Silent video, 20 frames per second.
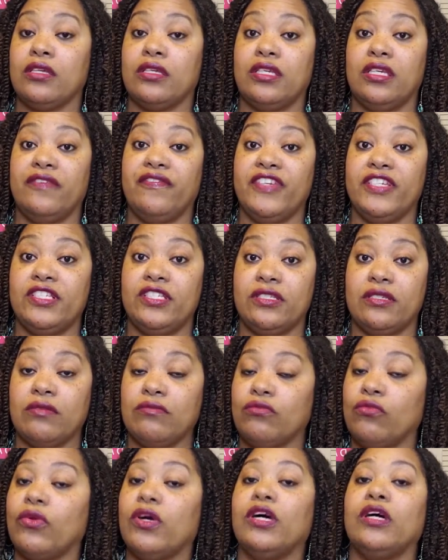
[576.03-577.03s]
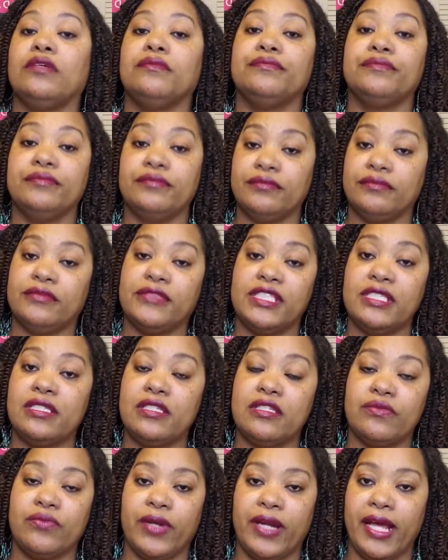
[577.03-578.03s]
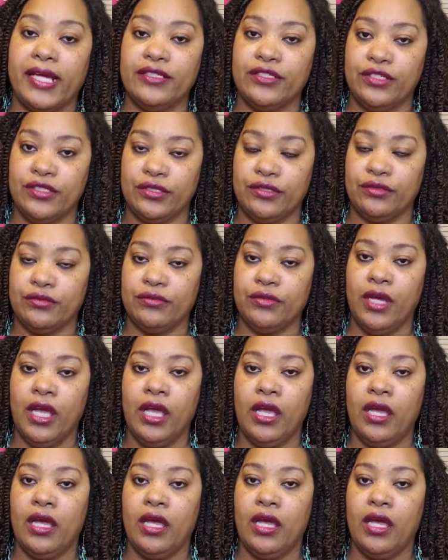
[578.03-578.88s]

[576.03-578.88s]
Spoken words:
give each, well, this is what I do.